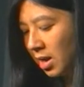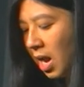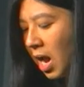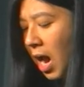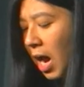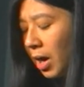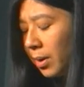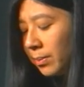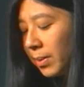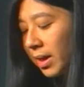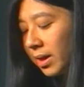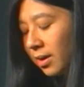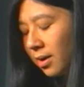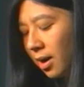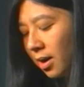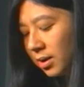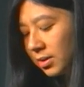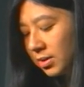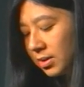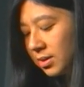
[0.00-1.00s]
how my
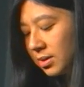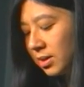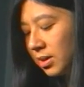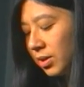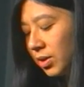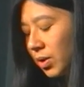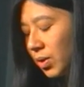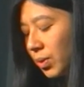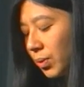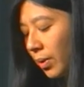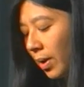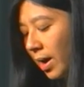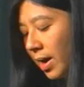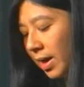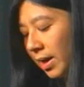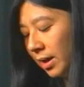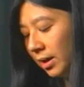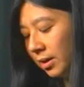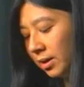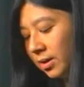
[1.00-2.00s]
constant
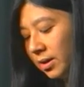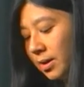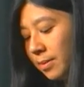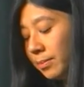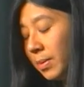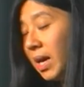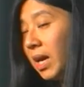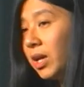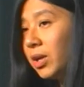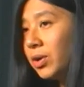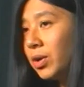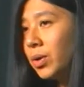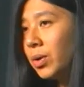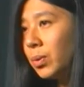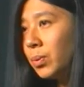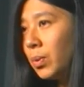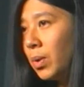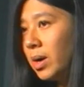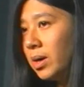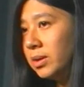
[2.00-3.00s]
crying made her
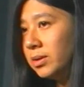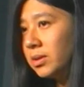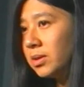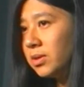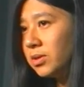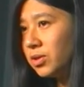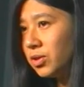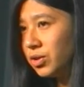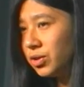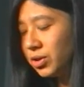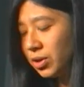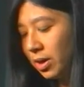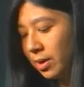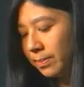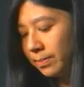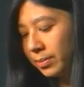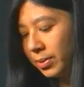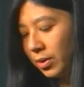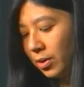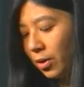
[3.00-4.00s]
want to
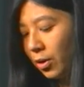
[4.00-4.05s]
jump